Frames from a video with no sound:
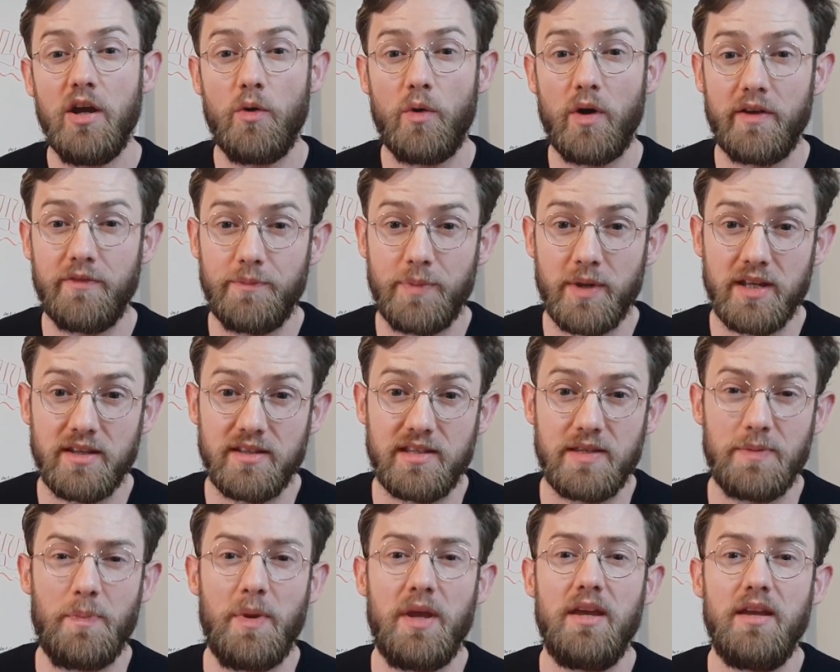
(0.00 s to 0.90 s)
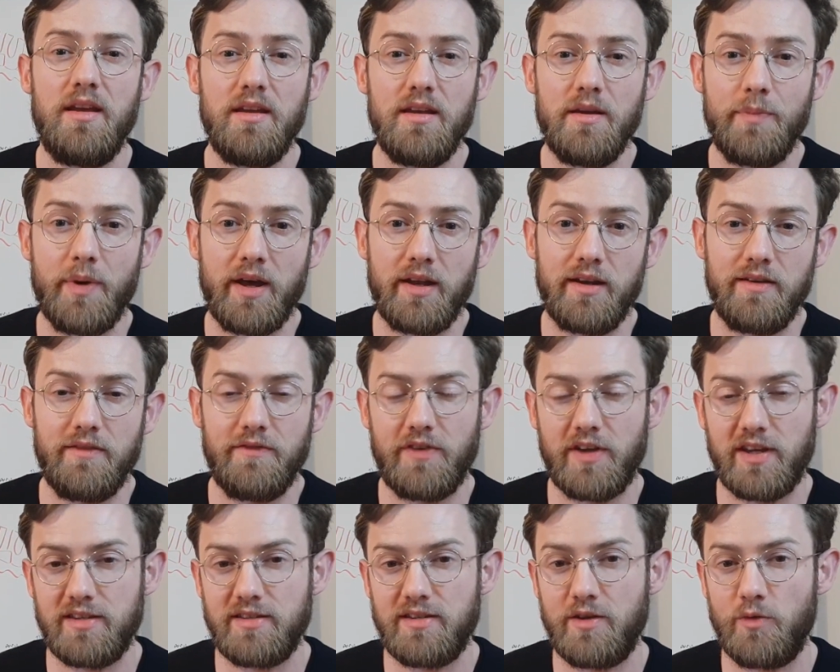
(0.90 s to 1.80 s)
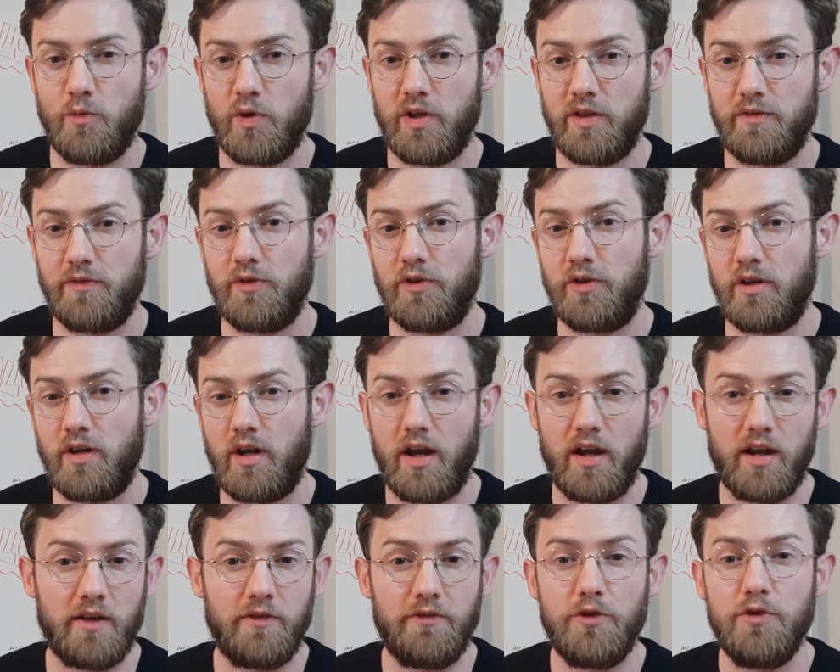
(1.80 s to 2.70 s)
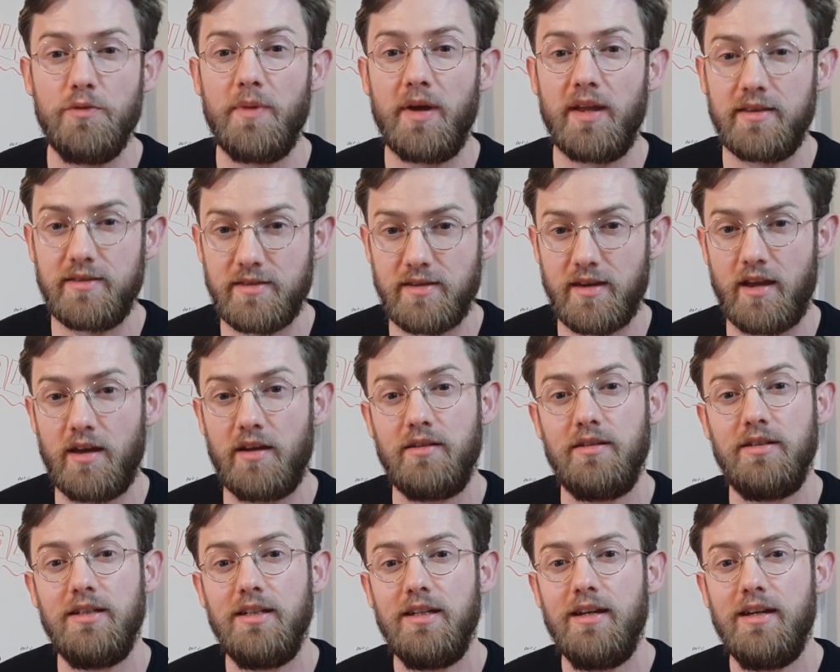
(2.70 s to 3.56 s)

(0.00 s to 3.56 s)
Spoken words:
who I've been speaking about investing with for a few months now.